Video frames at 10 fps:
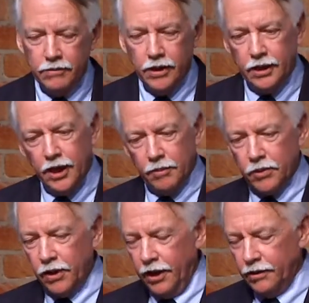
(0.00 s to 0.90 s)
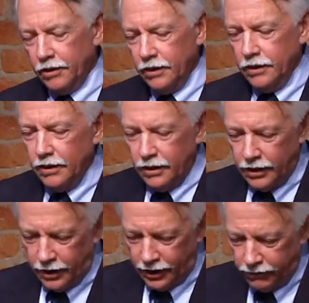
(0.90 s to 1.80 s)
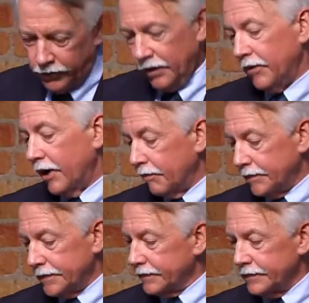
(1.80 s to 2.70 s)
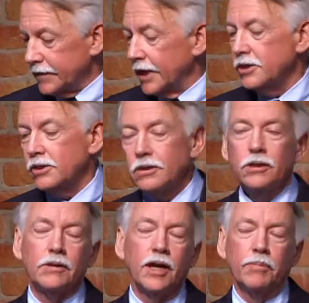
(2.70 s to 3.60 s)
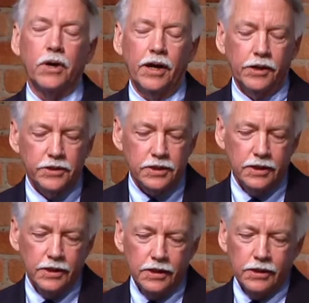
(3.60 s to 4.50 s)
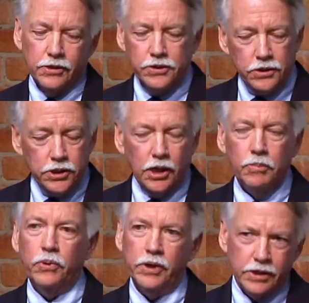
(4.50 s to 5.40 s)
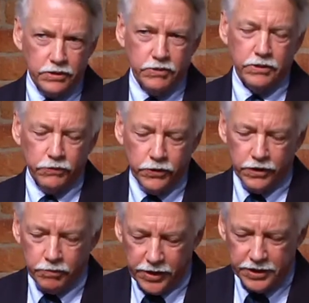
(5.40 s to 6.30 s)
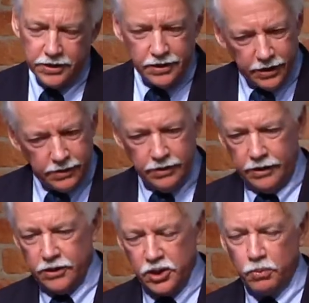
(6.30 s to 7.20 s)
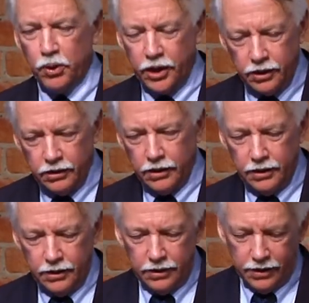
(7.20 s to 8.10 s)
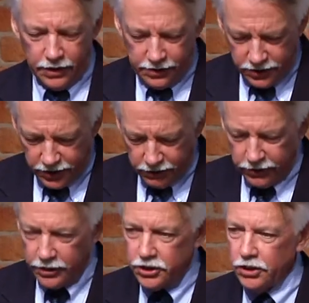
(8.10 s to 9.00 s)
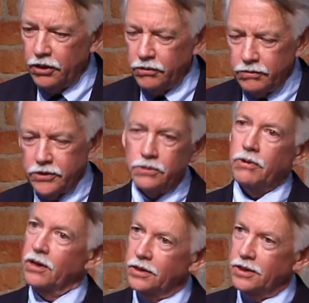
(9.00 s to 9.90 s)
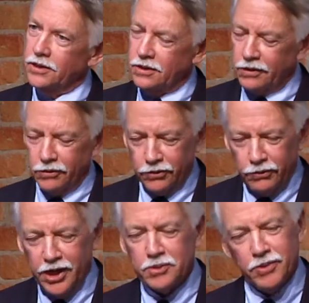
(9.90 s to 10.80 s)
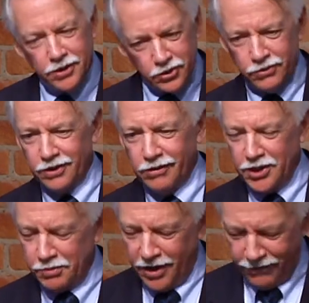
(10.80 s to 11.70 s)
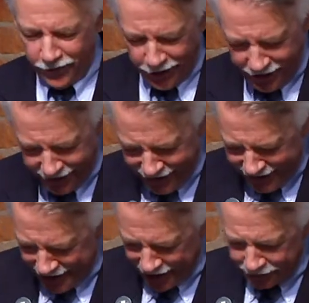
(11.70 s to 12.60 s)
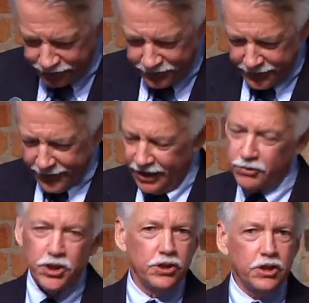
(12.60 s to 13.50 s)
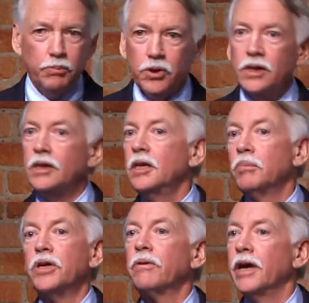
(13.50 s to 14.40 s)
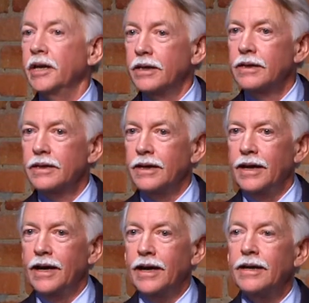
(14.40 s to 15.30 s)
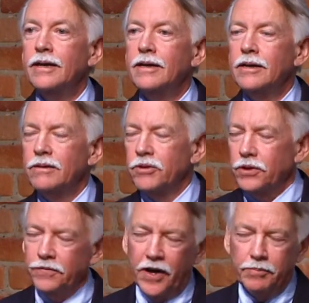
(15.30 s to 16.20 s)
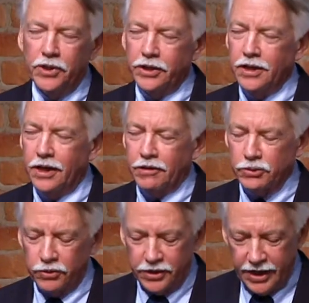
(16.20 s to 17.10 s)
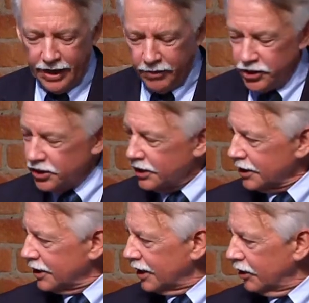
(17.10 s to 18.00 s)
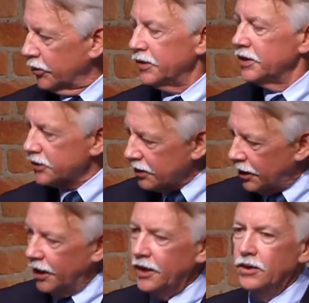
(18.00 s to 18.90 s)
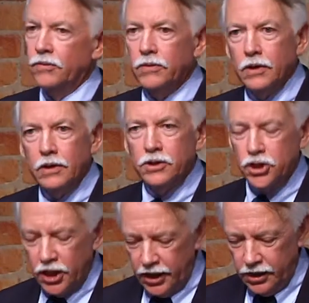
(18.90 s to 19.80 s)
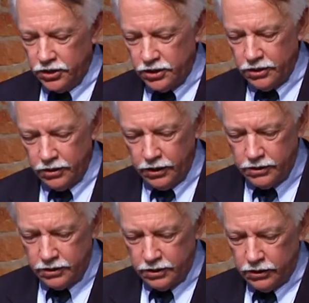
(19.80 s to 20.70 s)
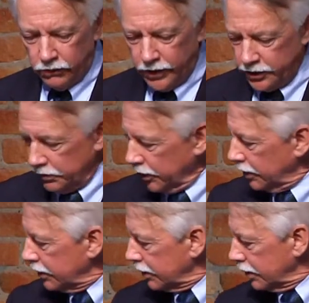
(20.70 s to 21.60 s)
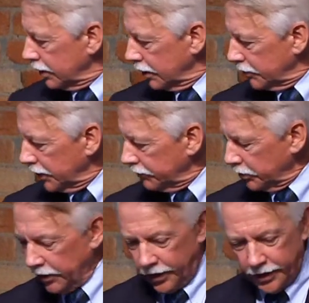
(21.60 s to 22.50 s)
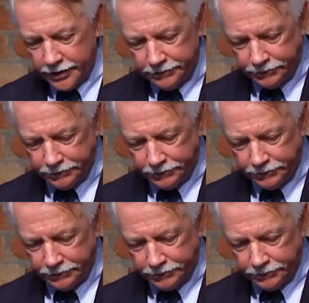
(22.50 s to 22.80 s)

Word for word: We had a campground, uh, one of our nicest little campgrounds called Sunshine Point because it was one of the places that in the spring uh, the sun really shone, which rarely does in the Northwest, but this was a great spot for it. Um, it was just completely obliterated. Uh, over $35 million worth of damage uh, with this kind of change to the, to the regimen um, of the park.